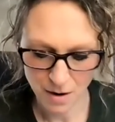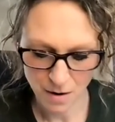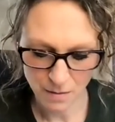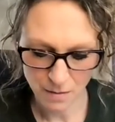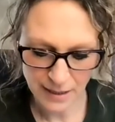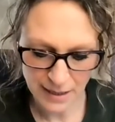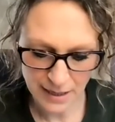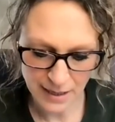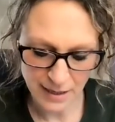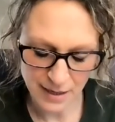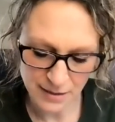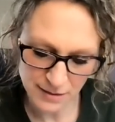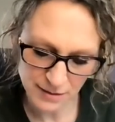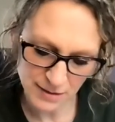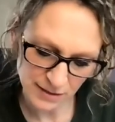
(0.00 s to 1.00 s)
Okay,
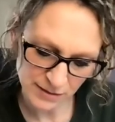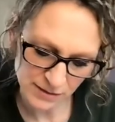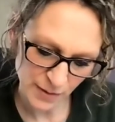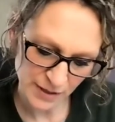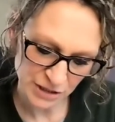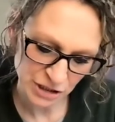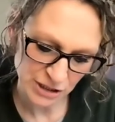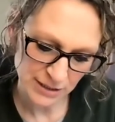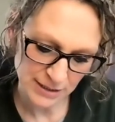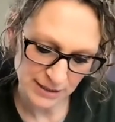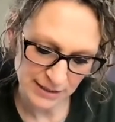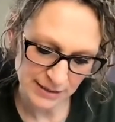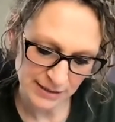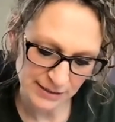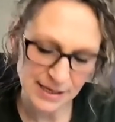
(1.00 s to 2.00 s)
and the next question
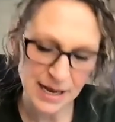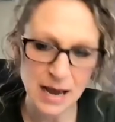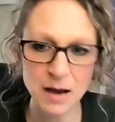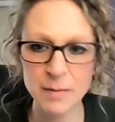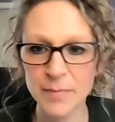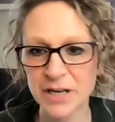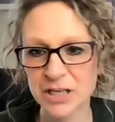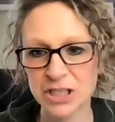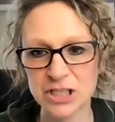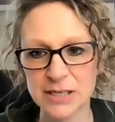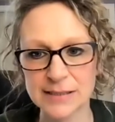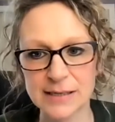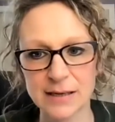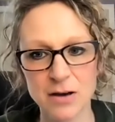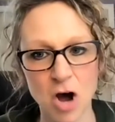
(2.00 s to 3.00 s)
is how much
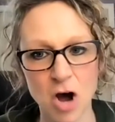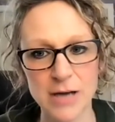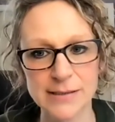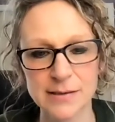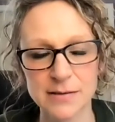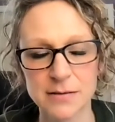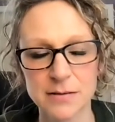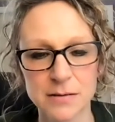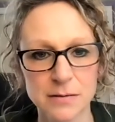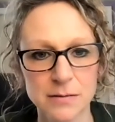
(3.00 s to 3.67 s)
does it cost?